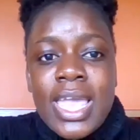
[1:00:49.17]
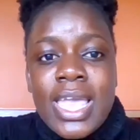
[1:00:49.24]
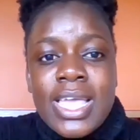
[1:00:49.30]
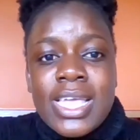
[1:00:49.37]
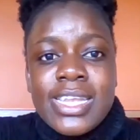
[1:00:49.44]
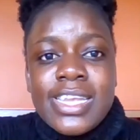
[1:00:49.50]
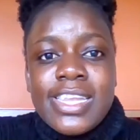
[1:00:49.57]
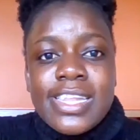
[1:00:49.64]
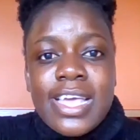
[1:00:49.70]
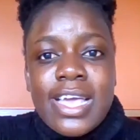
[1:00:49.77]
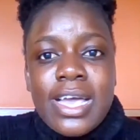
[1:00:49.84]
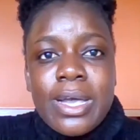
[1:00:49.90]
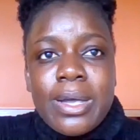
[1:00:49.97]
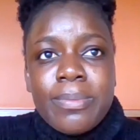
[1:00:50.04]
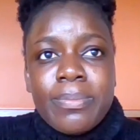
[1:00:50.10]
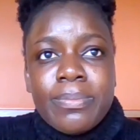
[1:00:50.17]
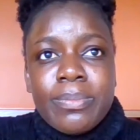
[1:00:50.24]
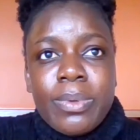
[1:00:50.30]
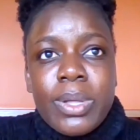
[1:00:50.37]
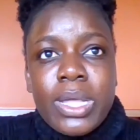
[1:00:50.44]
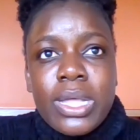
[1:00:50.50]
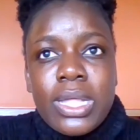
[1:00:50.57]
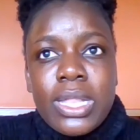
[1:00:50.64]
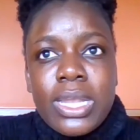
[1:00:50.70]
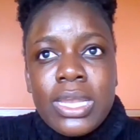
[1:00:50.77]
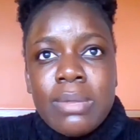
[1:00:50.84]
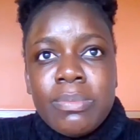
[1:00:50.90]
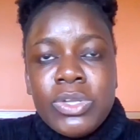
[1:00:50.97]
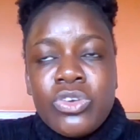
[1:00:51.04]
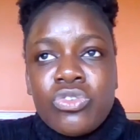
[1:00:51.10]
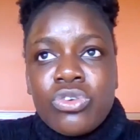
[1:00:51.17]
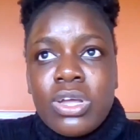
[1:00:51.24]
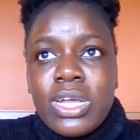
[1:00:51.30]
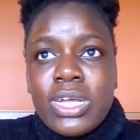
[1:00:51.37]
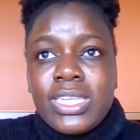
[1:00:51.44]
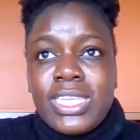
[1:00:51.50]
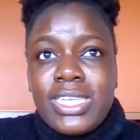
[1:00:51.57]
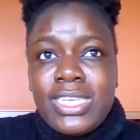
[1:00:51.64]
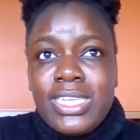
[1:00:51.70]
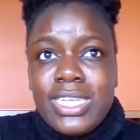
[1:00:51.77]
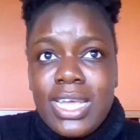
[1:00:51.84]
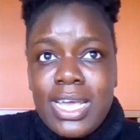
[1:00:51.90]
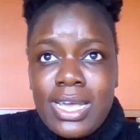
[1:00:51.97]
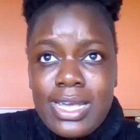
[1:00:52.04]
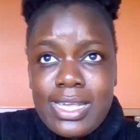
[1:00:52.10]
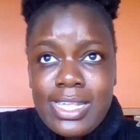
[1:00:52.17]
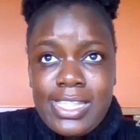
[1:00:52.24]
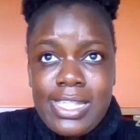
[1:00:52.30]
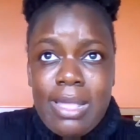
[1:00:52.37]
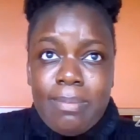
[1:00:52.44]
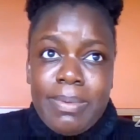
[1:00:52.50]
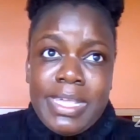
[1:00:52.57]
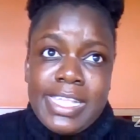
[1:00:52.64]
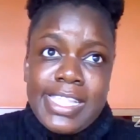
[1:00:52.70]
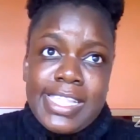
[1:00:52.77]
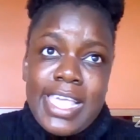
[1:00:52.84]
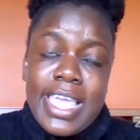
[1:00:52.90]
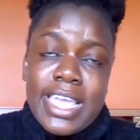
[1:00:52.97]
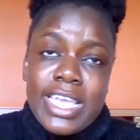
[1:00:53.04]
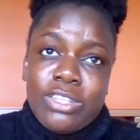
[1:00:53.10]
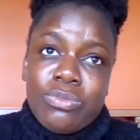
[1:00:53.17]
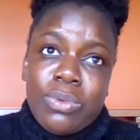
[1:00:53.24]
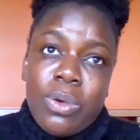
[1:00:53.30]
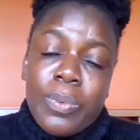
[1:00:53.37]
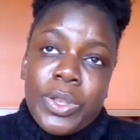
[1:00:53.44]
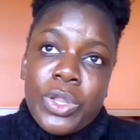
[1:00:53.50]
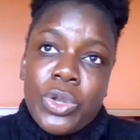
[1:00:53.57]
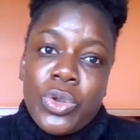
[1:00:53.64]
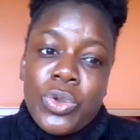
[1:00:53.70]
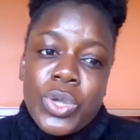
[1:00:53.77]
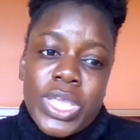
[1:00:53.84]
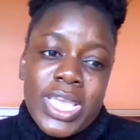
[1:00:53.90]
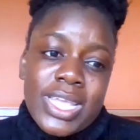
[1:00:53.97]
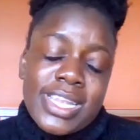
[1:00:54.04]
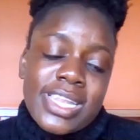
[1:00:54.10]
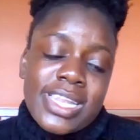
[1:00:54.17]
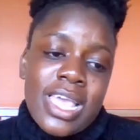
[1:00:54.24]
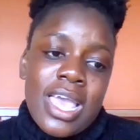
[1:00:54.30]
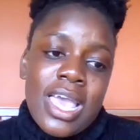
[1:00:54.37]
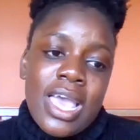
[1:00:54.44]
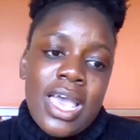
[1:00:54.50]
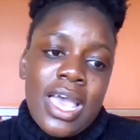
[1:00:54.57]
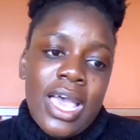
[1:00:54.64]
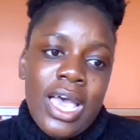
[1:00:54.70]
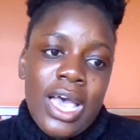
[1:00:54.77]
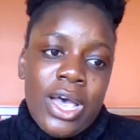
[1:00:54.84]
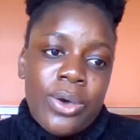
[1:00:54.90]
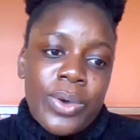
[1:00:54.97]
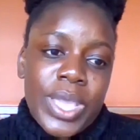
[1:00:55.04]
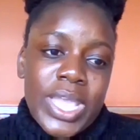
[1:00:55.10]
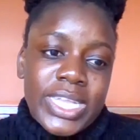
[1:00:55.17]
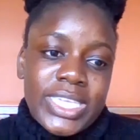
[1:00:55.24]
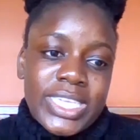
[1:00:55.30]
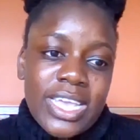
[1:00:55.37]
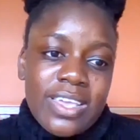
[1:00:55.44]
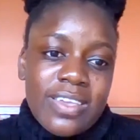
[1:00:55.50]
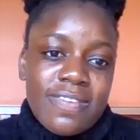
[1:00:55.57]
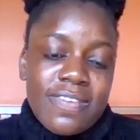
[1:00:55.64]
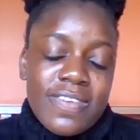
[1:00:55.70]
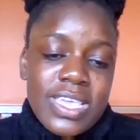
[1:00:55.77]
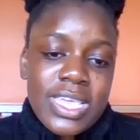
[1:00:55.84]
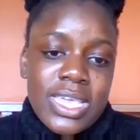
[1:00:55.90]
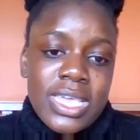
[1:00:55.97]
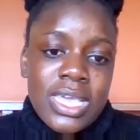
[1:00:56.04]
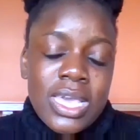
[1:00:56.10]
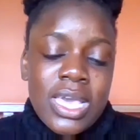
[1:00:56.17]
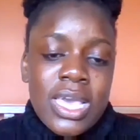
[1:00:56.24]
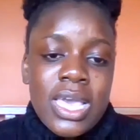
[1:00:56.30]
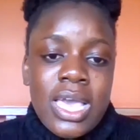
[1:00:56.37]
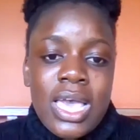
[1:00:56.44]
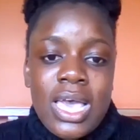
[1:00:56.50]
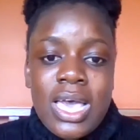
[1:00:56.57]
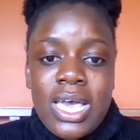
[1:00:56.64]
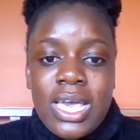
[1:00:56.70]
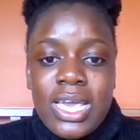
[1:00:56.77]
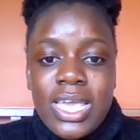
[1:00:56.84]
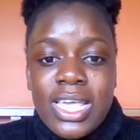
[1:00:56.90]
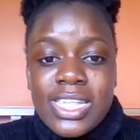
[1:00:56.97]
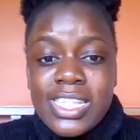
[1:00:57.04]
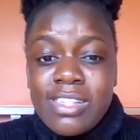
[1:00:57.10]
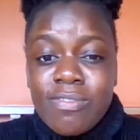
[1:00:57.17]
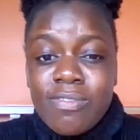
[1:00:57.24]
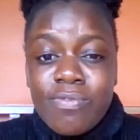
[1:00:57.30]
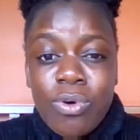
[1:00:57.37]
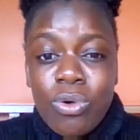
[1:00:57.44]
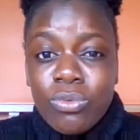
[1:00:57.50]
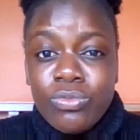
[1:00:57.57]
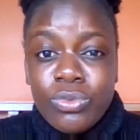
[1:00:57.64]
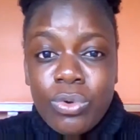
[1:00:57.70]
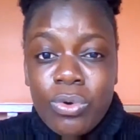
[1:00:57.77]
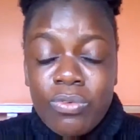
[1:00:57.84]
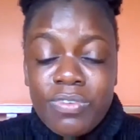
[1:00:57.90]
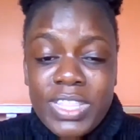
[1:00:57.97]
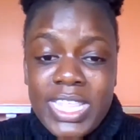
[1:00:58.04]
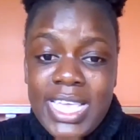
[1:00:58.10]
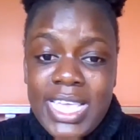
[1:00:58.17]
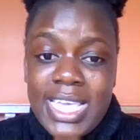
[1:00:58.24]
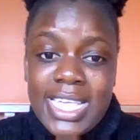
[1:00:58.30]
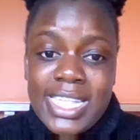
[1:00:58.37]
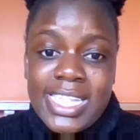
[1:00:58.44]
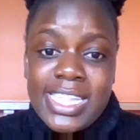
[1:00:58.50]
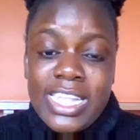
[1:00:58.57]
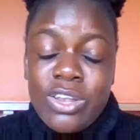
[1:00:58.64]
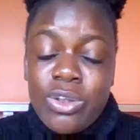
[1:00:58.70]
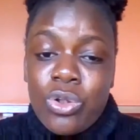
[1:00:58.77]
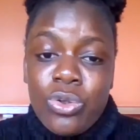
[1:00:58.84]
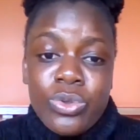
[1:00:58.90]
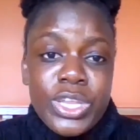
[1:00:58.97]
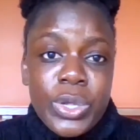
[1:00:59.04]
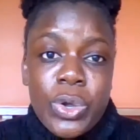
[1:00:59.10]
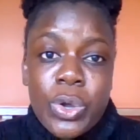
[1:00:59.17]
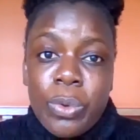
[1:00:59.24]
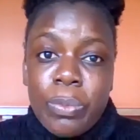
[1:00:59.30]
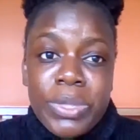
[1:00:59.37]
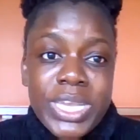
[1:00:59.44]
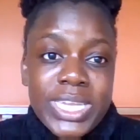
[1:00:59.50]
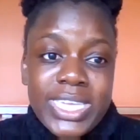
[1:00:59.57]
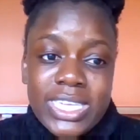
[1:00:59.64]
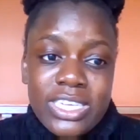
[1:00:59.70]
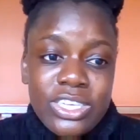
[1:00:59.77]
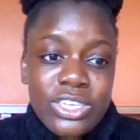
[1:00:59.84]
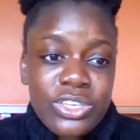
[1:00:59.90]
And let me try start by saying as well, when you look at how HIV has evolved over the years, including community